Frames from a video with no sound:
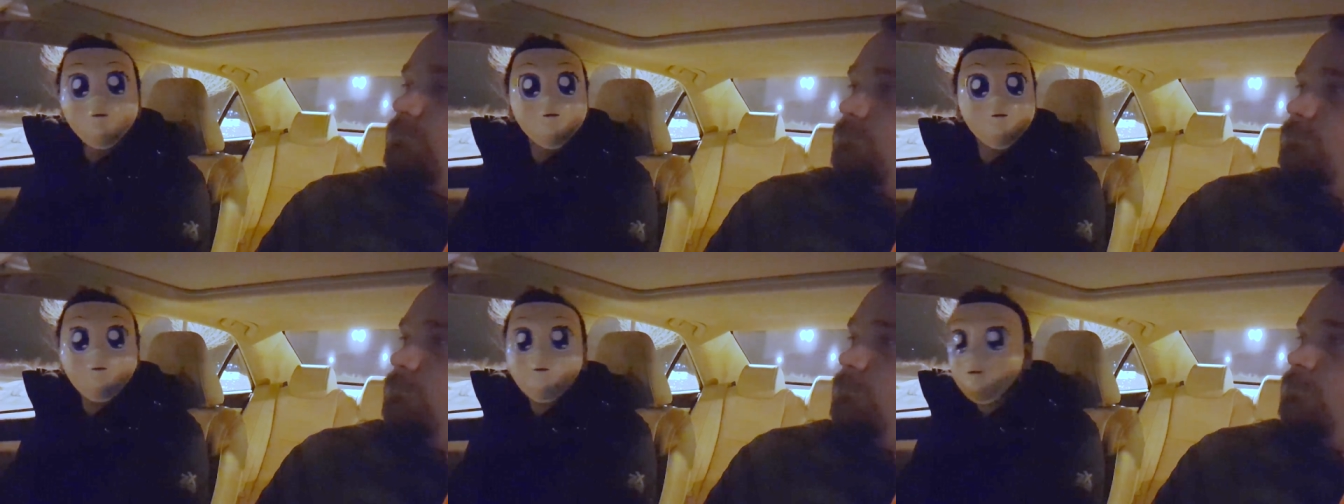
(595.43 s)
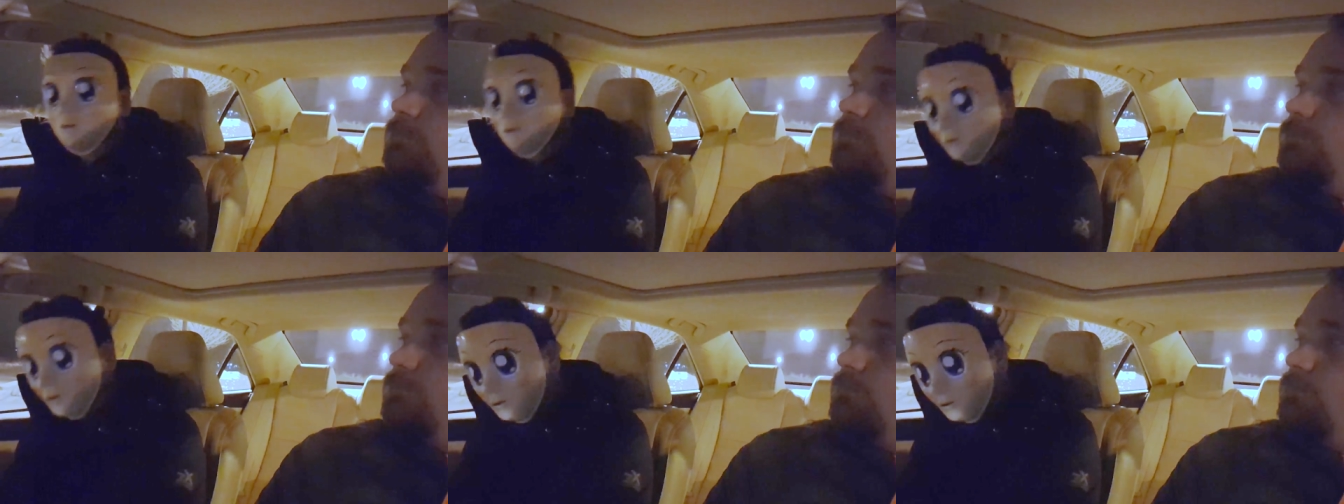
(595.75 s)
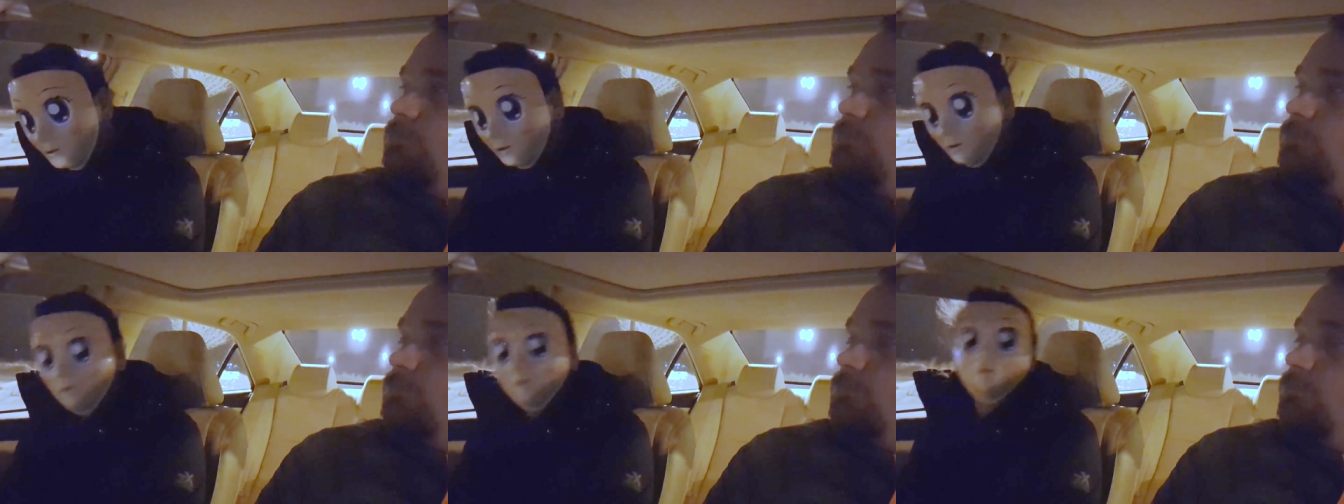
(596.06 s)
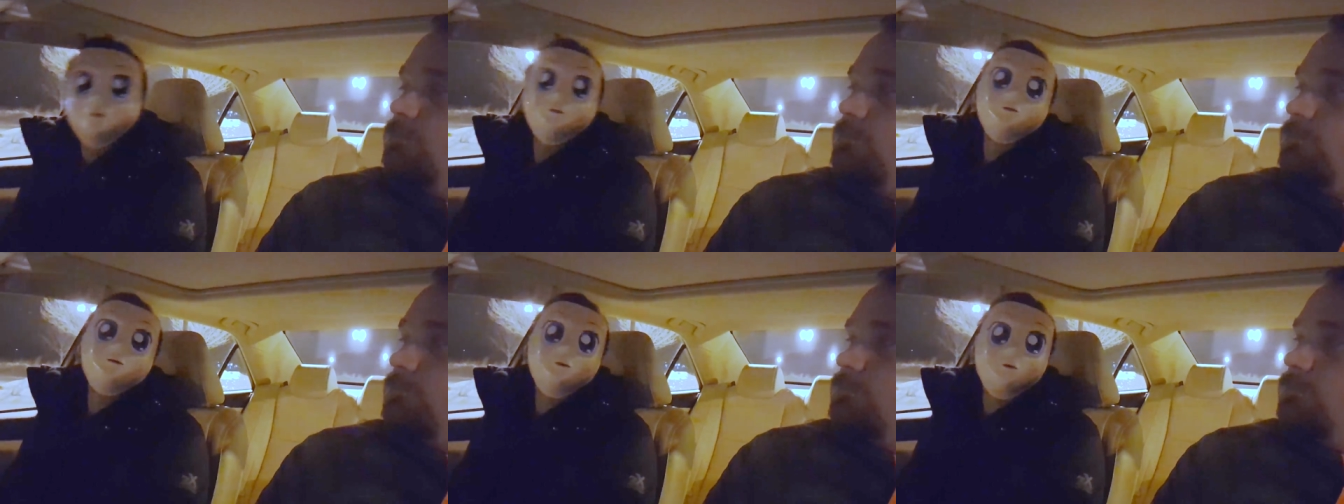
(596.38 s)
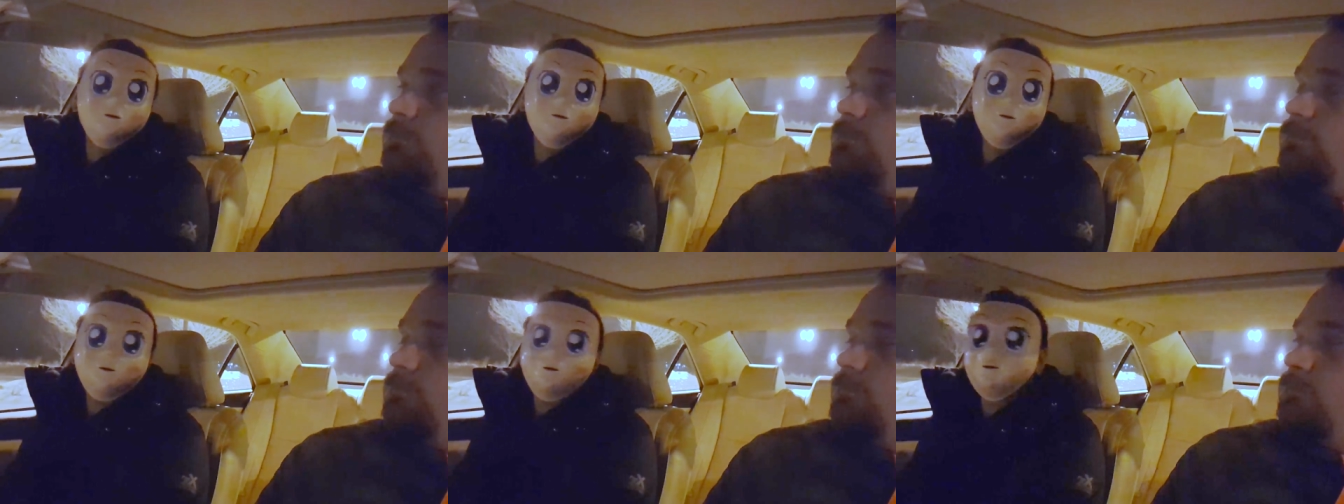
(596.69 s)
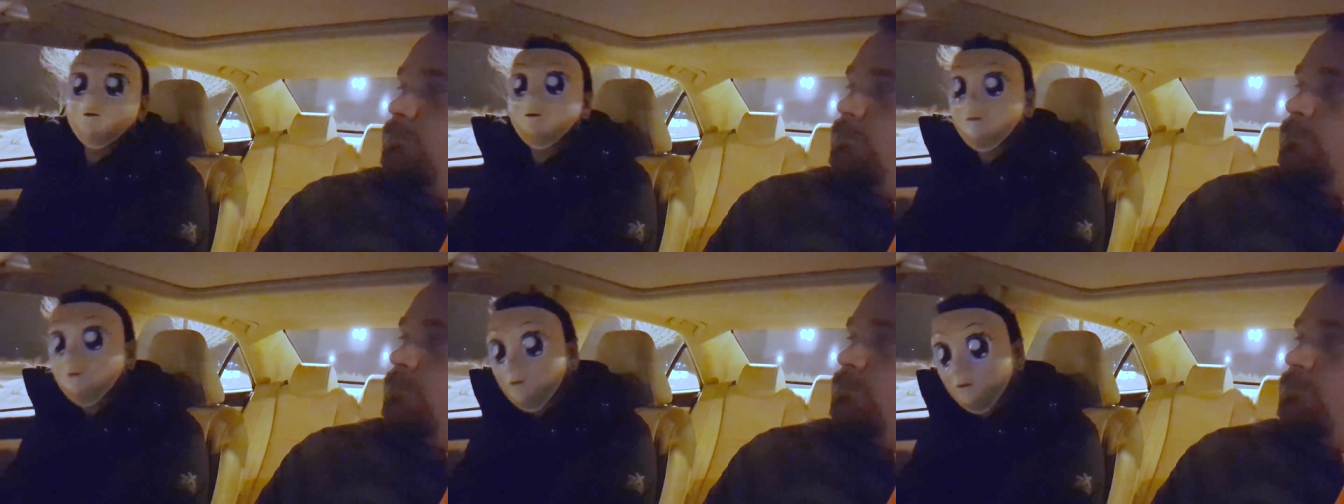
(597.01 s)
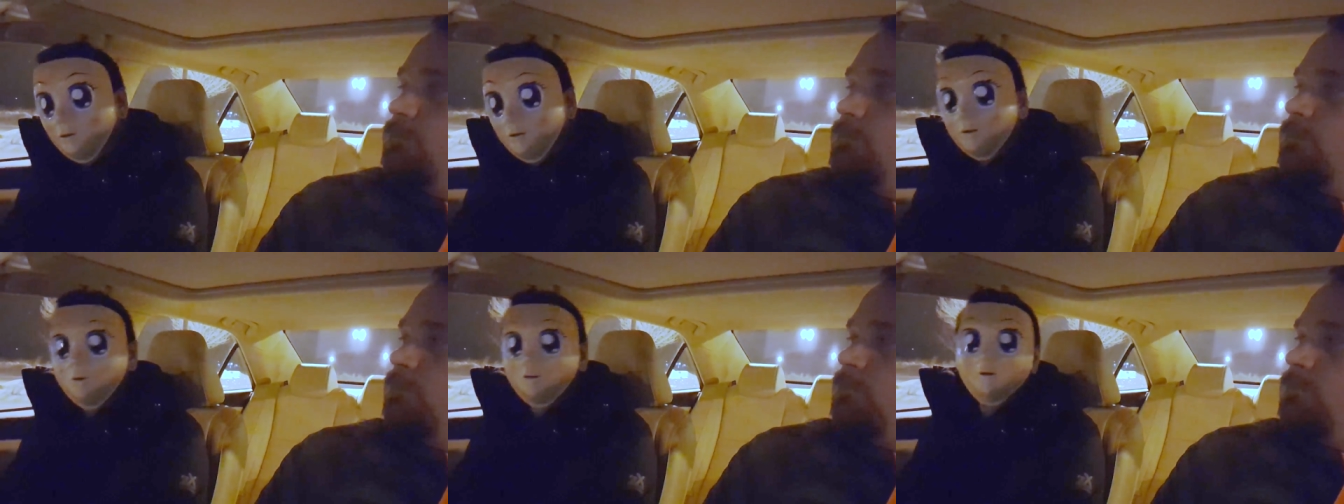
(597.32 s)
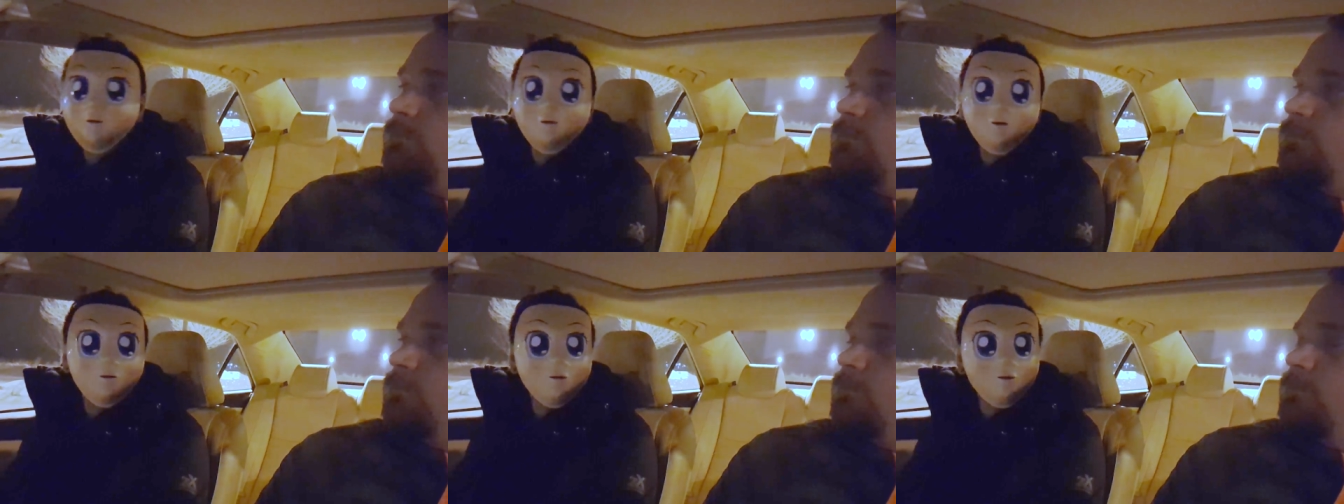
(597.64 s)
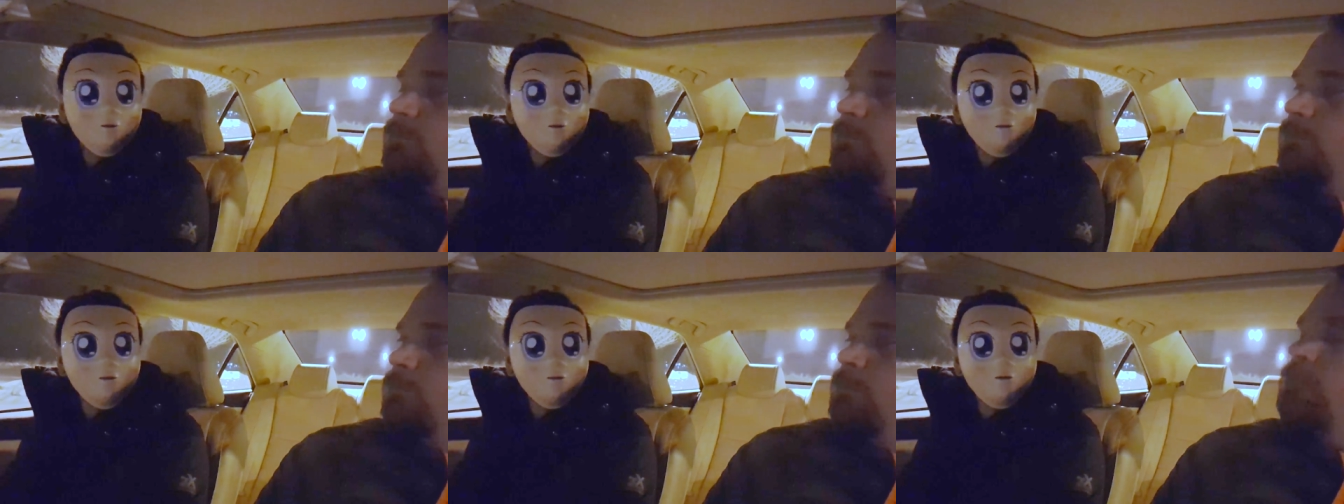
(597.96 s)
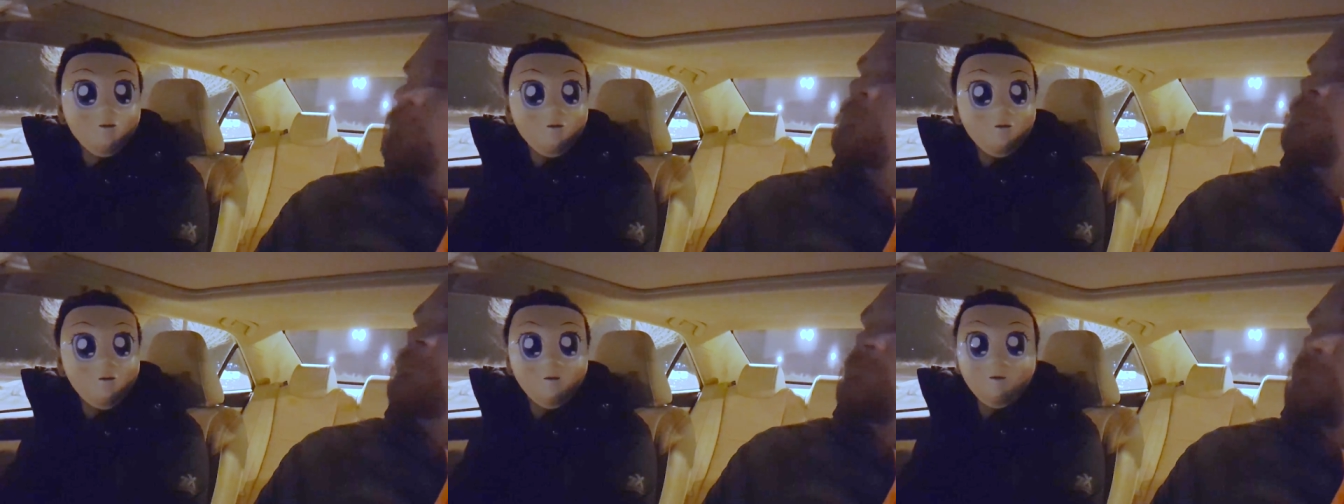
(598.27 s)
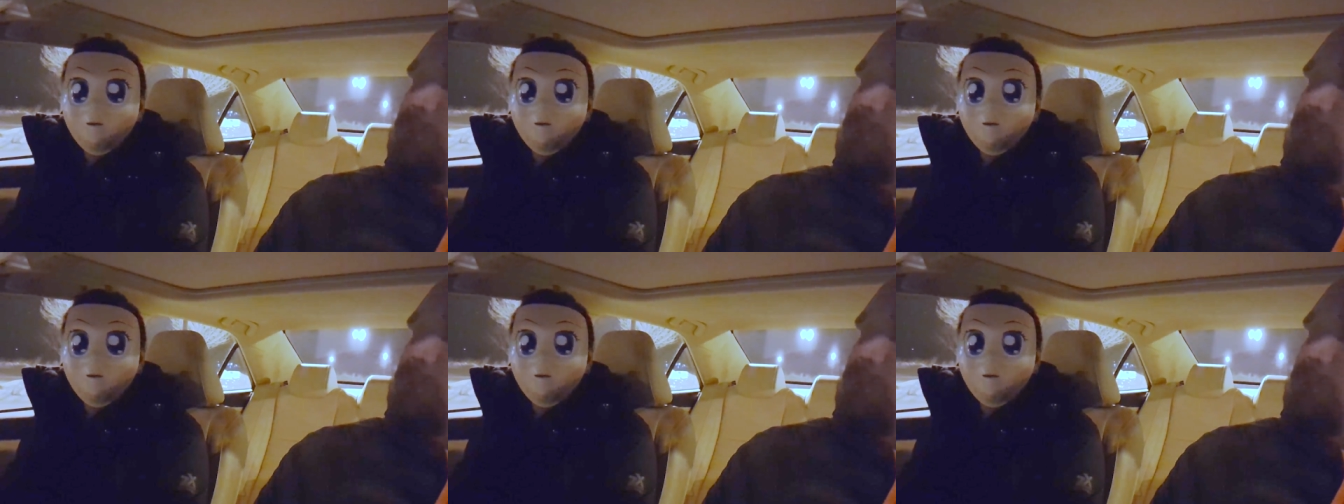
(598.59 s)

exclusive to the website and exclusive to iTunes.